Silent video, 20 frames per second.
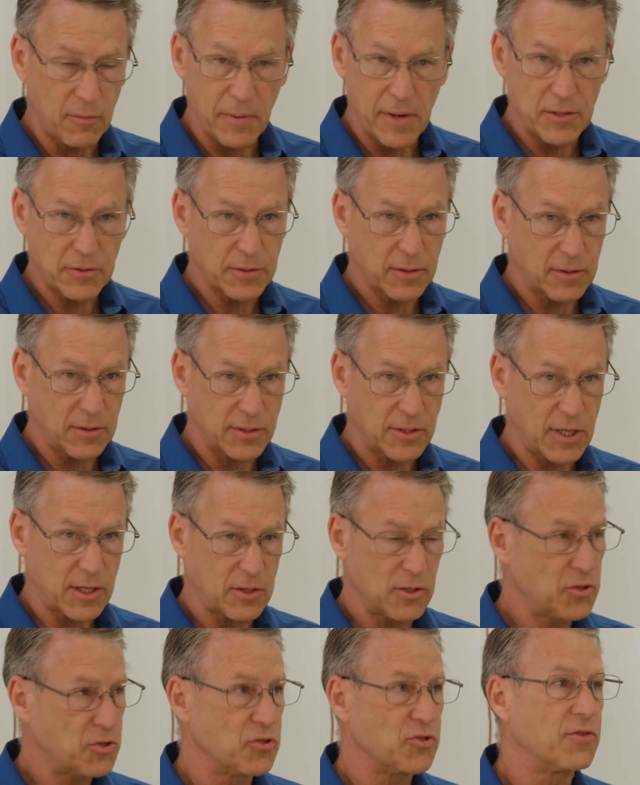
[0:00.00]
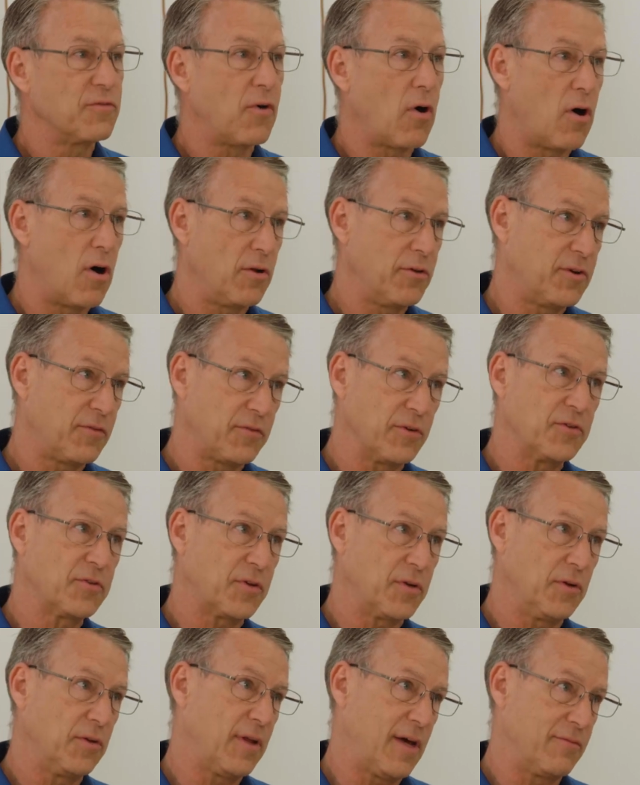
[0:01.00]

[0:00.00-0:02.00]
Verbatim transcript: for basically technicians of all different skill